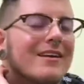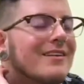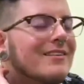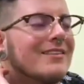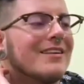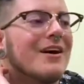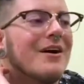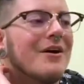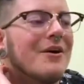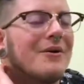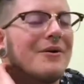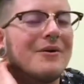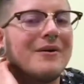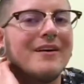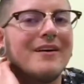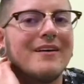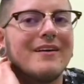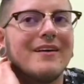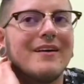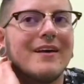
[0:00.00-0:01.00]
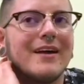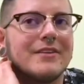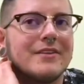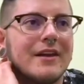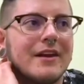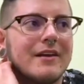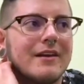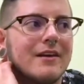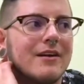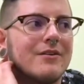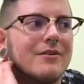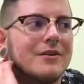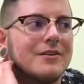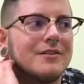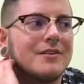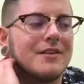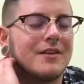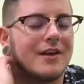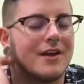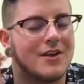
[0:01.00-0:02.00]
So, and then I go
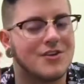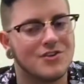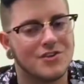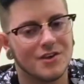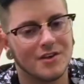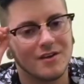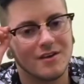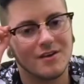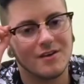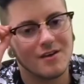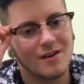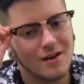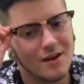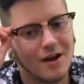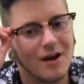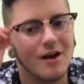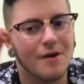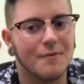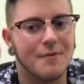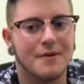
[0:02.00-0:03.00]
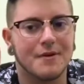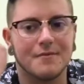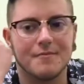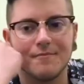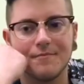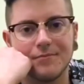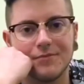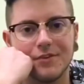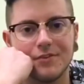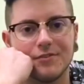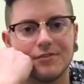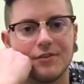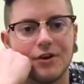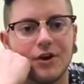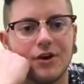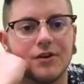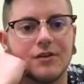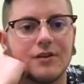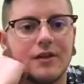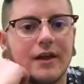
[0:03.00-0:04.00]
into the kitchen um, and just
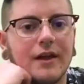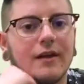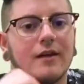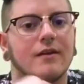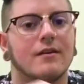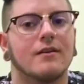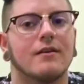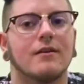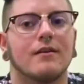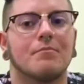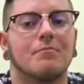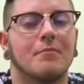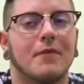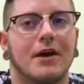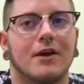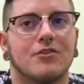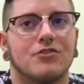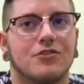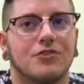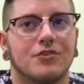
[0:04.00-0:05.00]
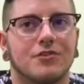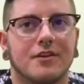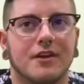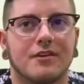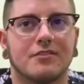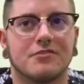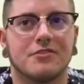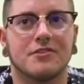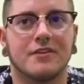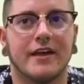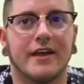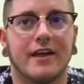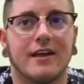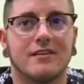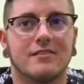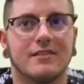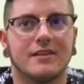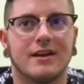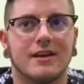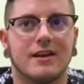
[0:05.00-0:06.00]
start like making sure things are like
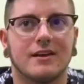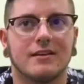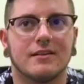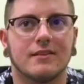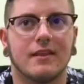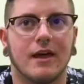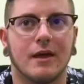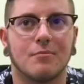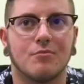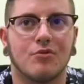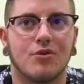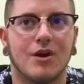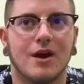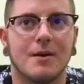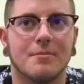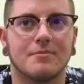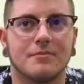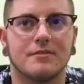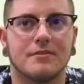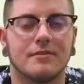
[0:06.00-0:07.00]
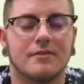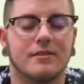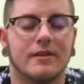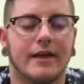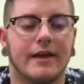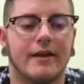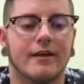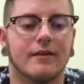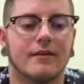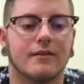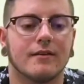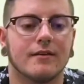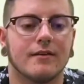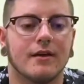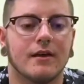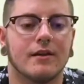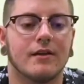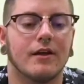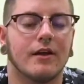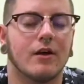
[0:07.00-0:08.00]
clean and like prepped, like
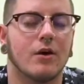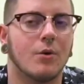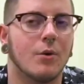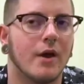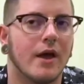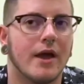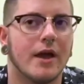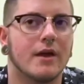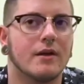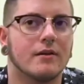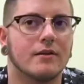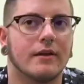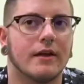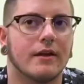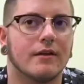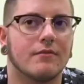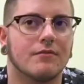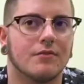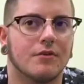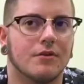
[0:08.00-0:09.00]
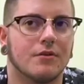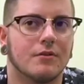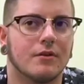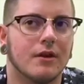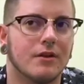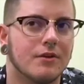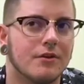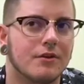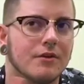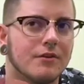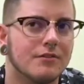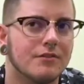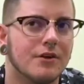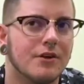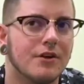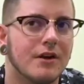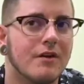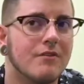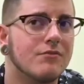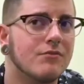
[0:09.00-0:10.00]
and like okay to like for dinner to
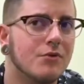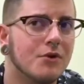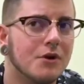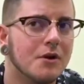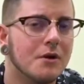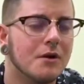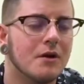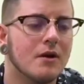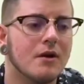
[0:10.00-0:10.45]
start at four.